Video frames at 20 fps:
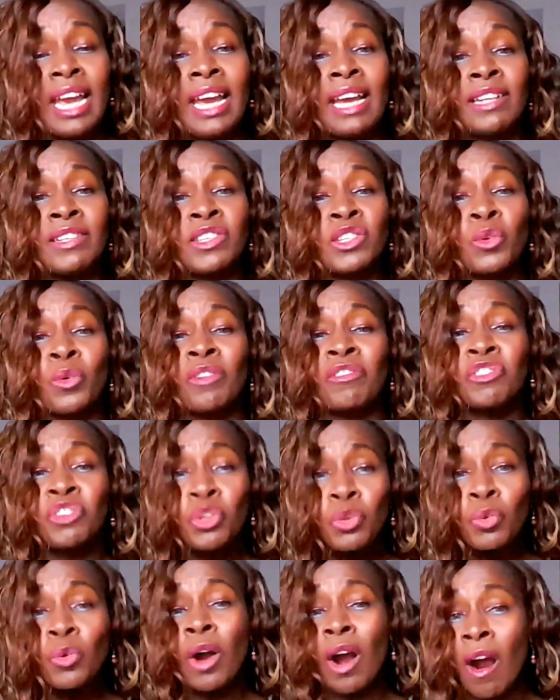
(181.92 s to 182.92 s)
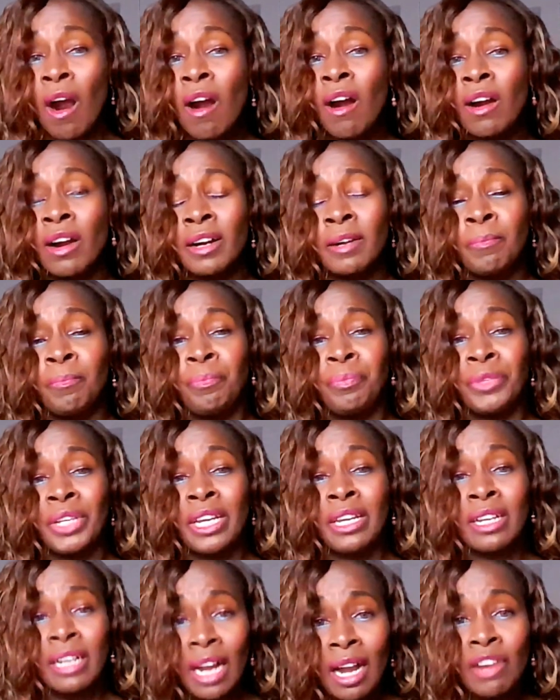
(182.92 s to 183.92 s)
And so if you are
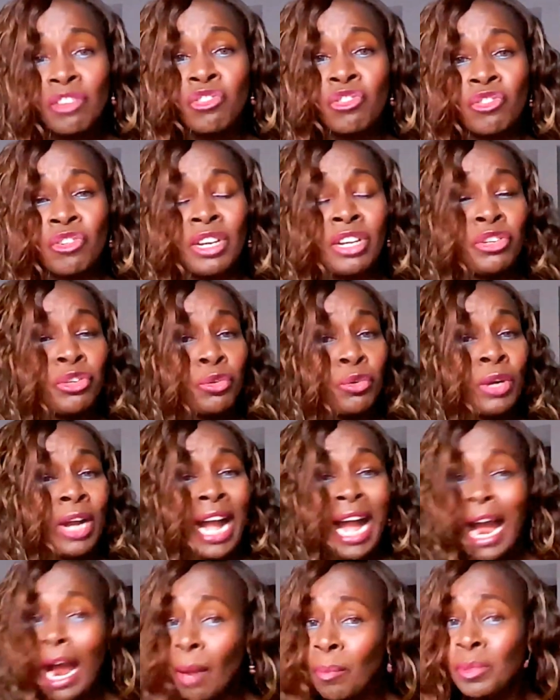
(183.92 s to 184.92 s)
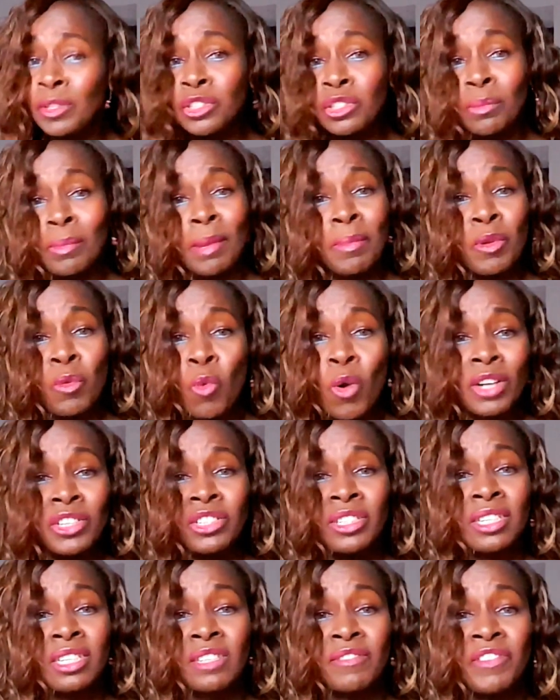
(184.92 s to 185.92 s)
in a country and you happen to maybe
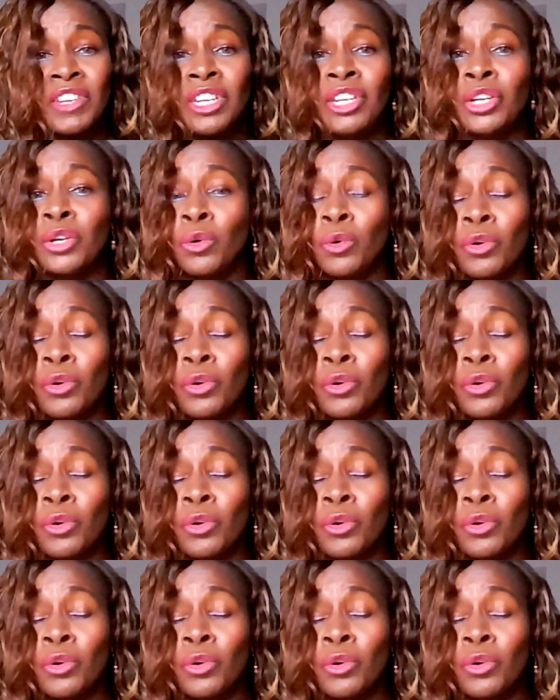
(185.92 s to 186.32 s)
watch this video,